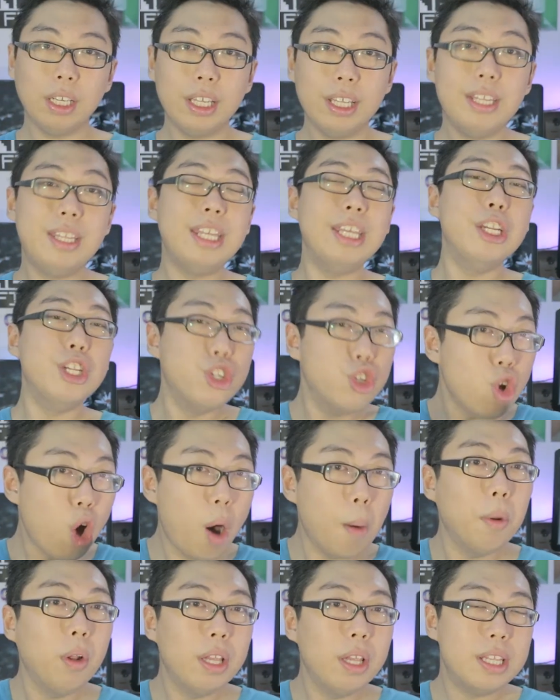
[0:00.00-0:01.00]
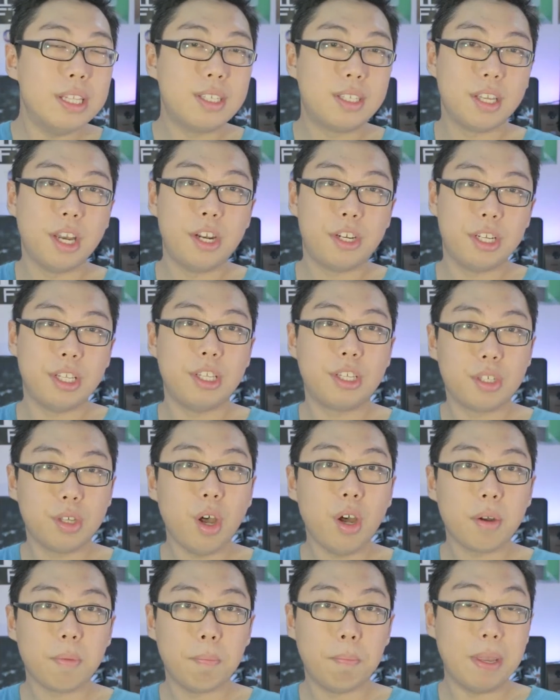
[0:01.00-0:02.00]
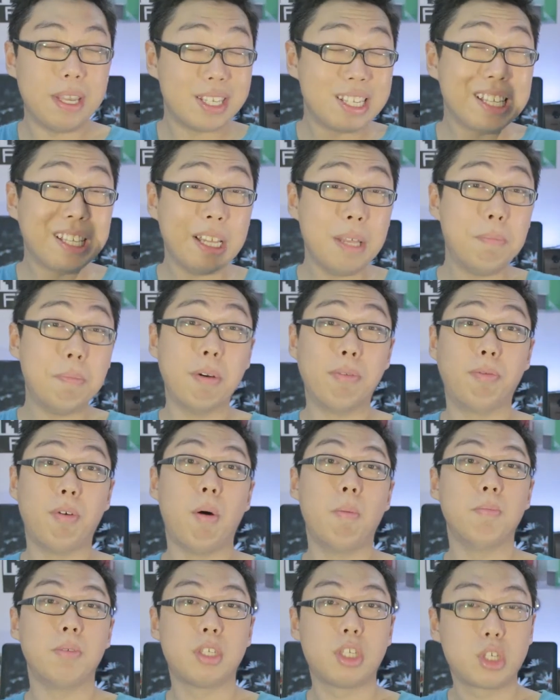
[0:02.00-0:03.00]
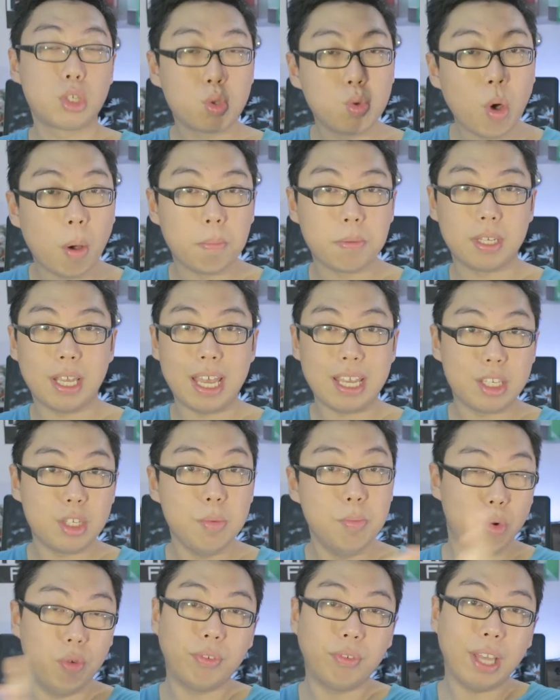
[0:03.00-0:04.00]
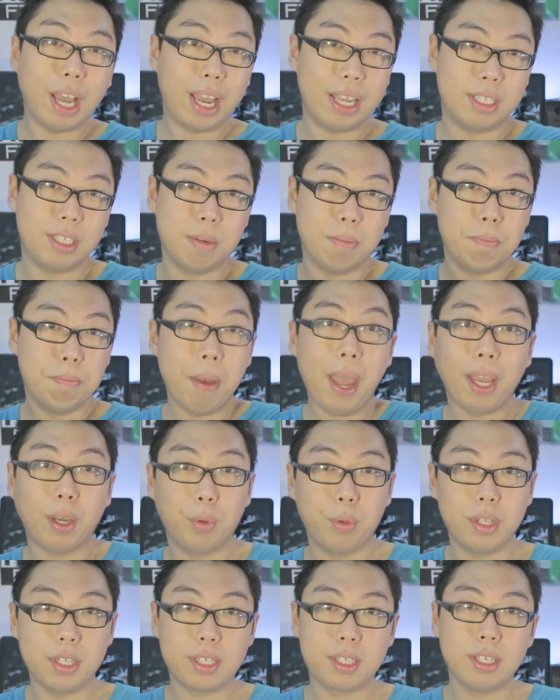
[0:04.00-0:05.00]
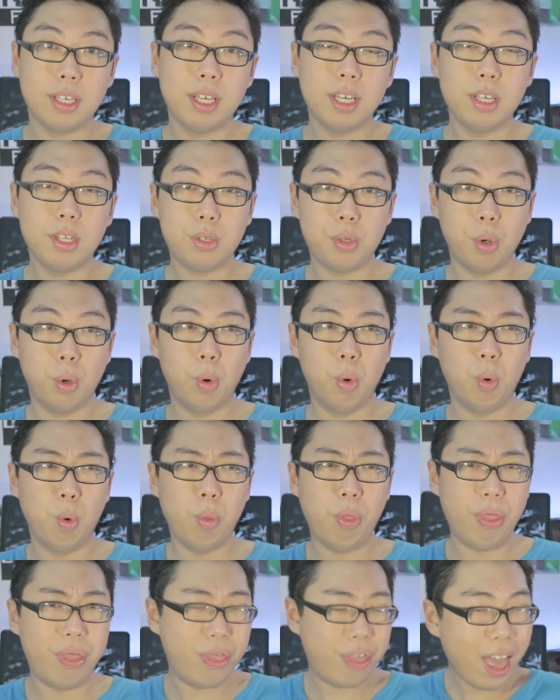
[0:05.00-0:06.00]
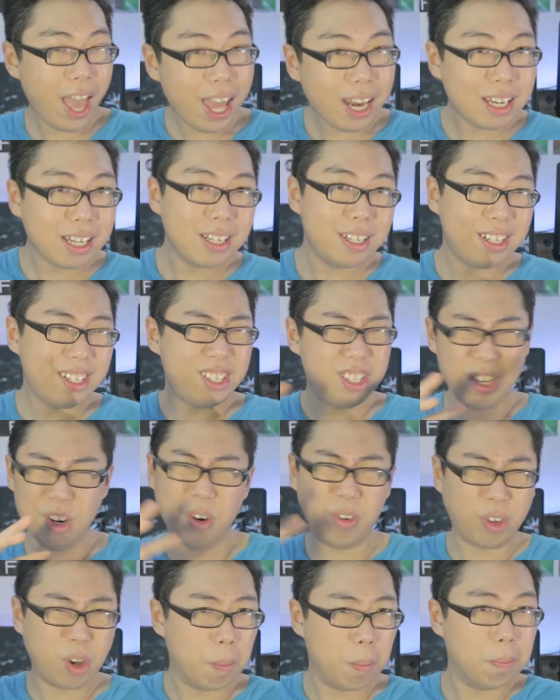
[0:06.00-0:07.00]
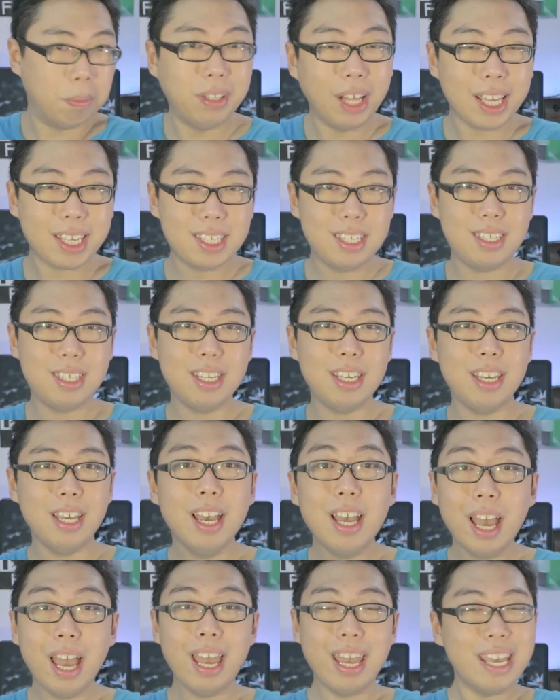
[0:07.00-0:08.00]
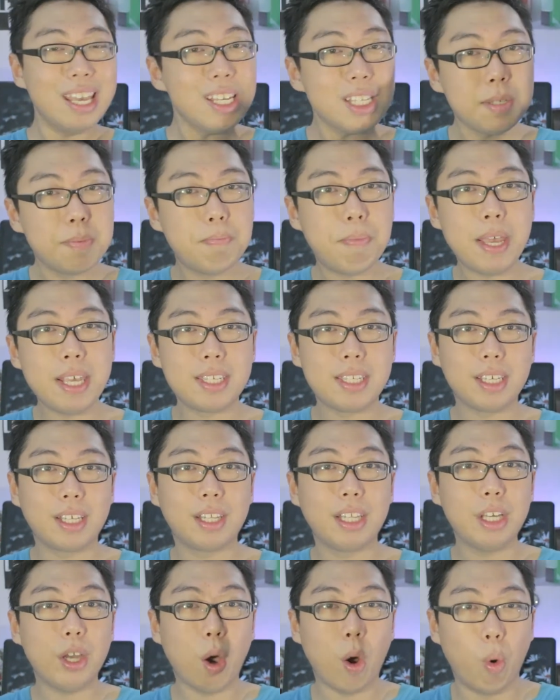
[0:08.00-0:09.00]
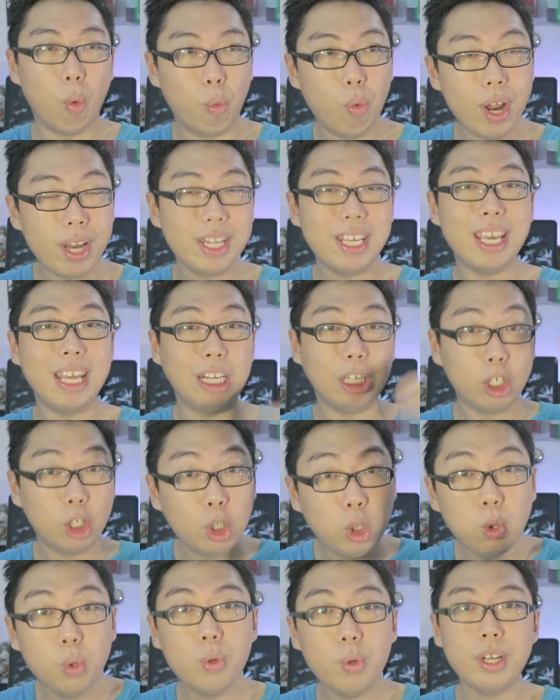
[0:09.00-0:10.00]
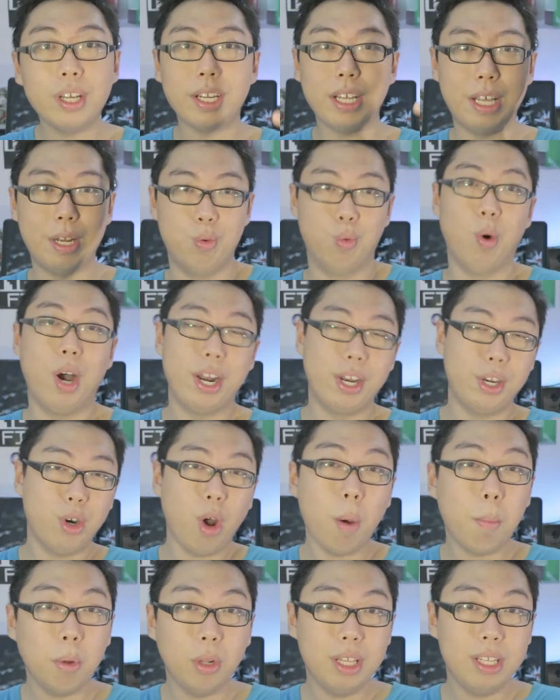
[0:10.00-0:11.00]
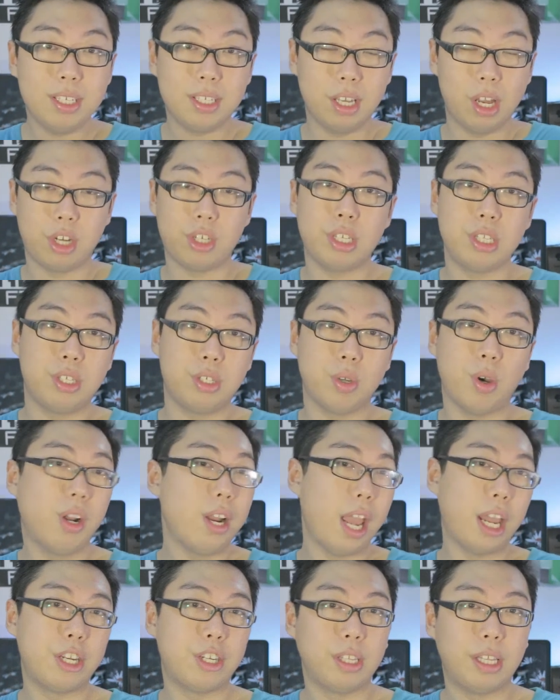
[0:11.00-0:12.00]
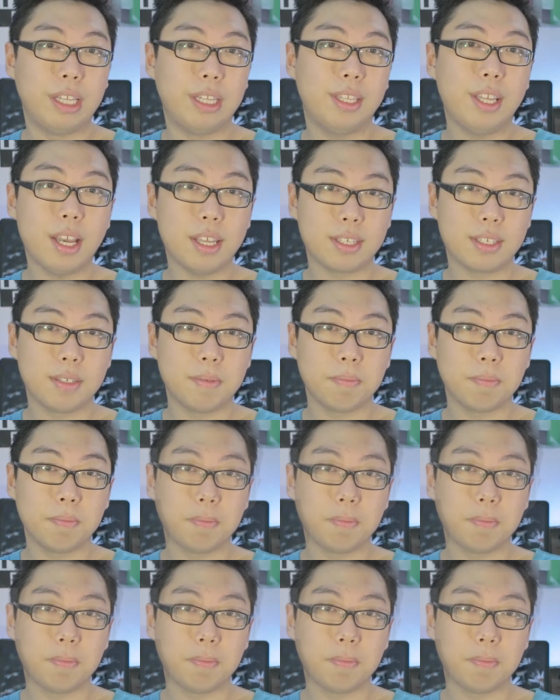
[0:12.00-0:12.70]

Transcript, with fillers: The normal insertion sort basically performs swaps as you move the item backwards. So that, you know, complexity is basically already included in what normal insertion sort actually does.